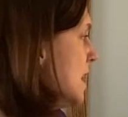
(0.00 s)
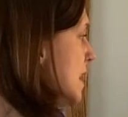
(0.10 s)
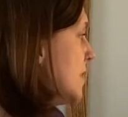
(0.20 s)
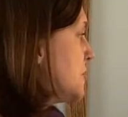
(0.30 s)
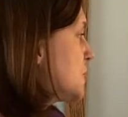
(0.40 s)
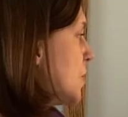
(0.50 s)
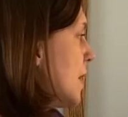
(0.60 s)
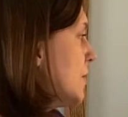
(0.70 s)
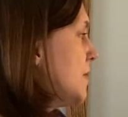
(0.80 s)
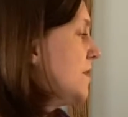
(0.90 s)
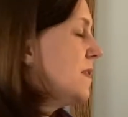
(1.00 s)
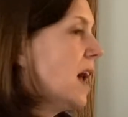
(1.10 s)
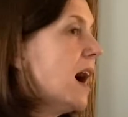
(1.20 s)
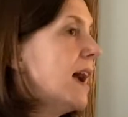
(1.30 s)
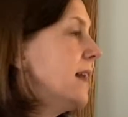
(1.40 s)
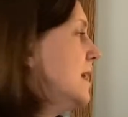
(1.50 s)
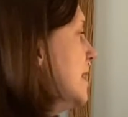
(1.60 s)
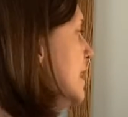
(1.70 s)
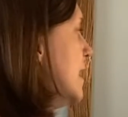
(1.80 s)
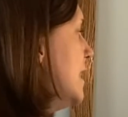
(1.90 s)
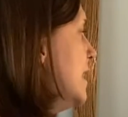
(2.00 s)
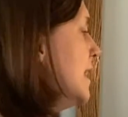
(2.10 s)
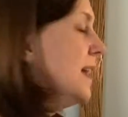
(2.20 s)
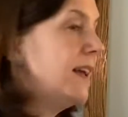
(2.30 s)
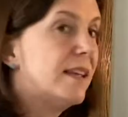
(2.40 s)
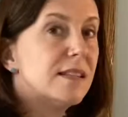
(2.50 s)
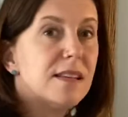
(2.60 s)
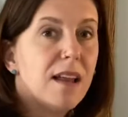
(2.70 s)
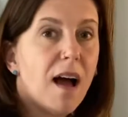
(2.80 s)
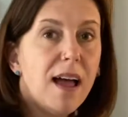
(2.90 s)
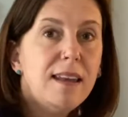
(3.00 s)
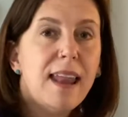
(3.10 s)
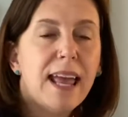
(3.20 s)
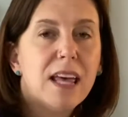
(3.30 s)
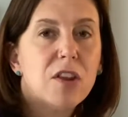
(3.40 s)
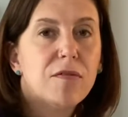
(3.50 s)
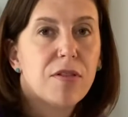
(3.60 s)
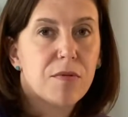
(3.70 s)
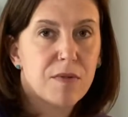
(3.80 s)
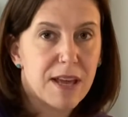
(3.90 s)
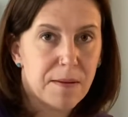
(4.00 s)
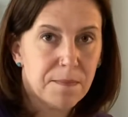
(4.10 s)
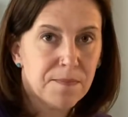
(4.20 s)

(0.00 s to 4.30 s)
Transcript: The square root of 9 is not -3.